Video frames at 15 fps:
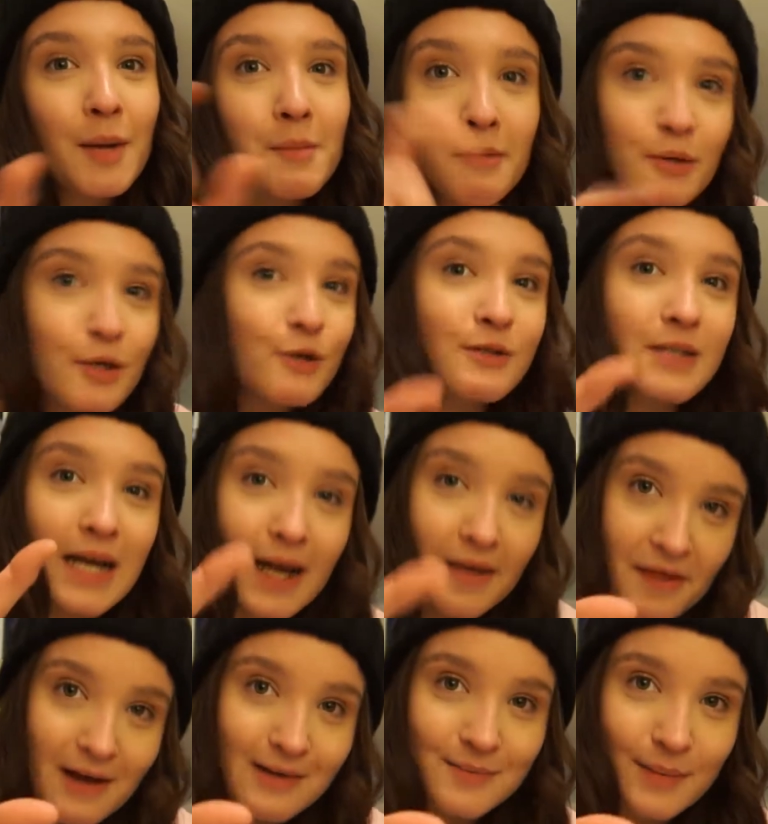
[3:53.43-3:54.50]
My book was like
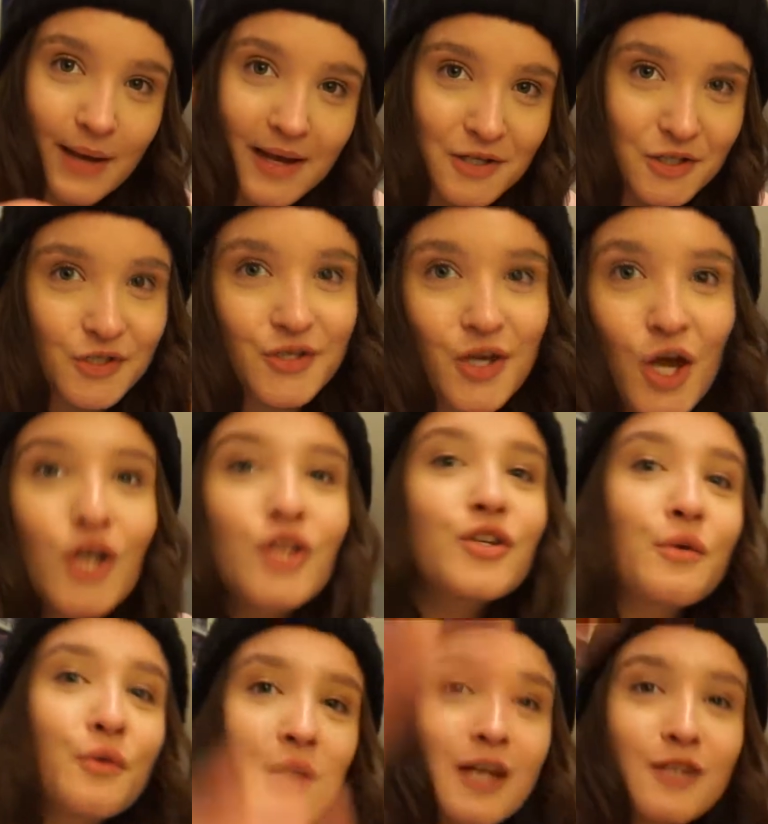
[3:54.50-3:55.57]
1,000 pages,
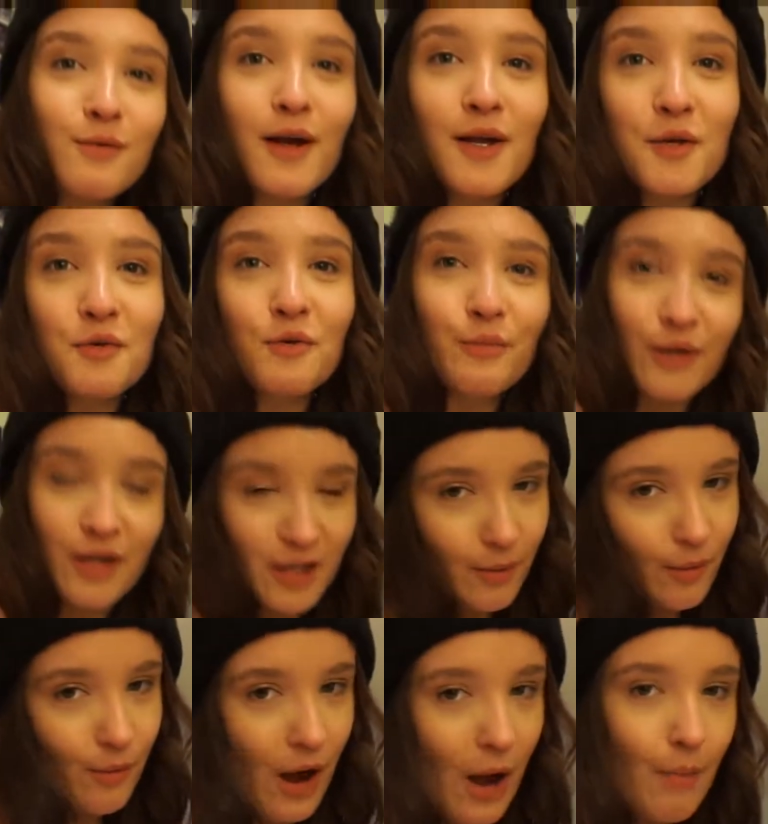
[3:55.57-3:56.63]
so that's why you're normally
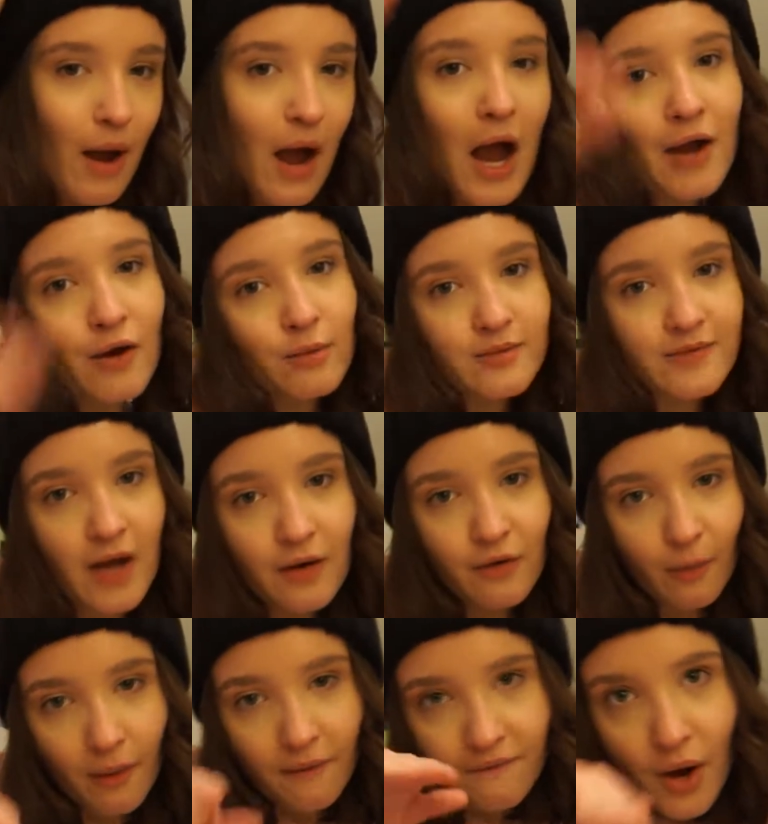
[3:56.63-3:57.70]
quite a bit higher up, so I kind of
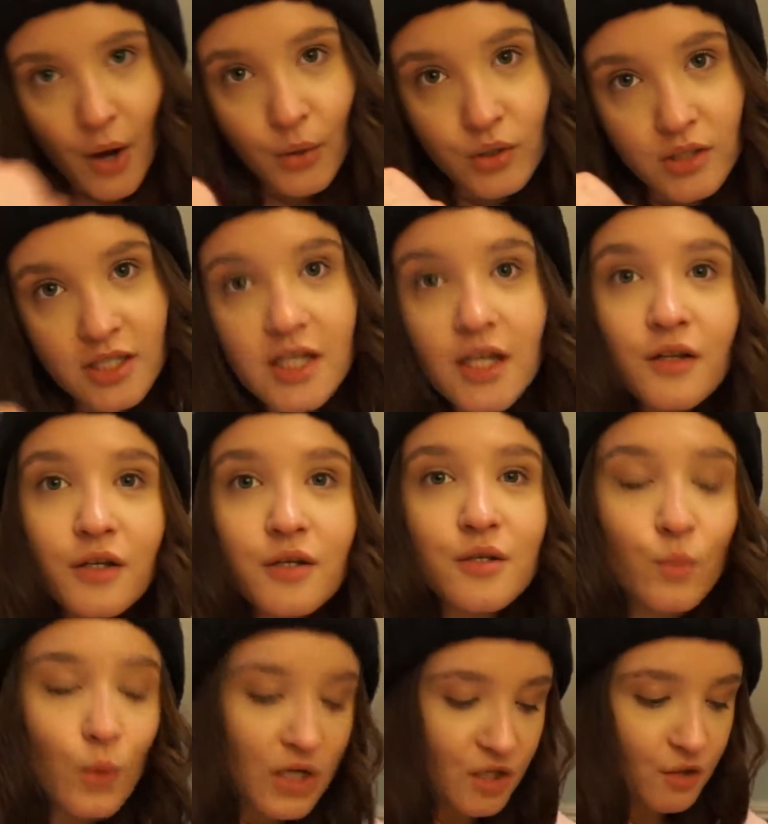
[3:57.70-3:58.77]
got my phone underneath you to
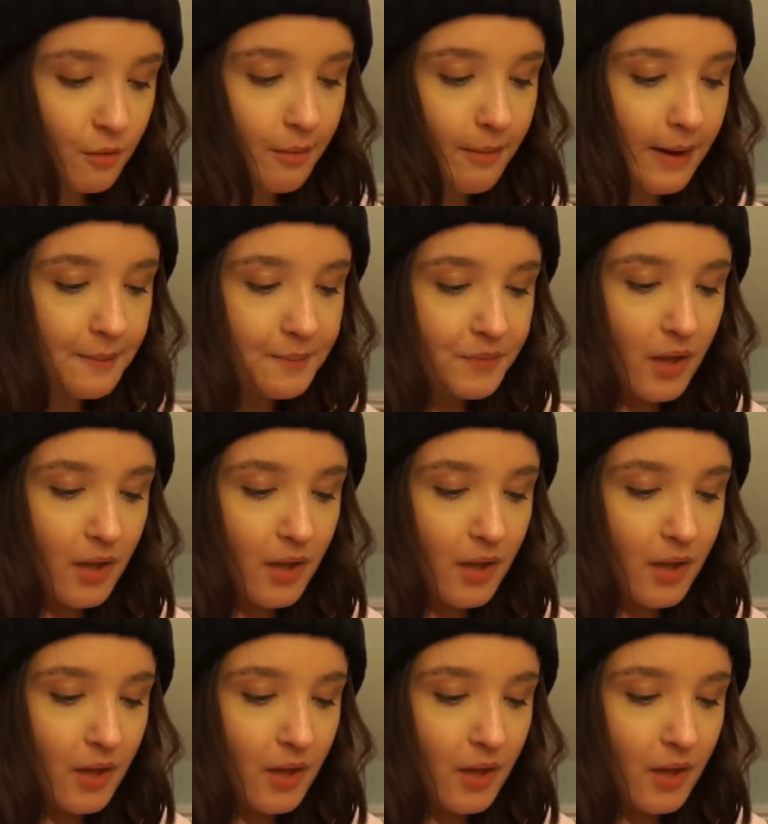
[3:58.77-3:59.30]
wedge you up a bit.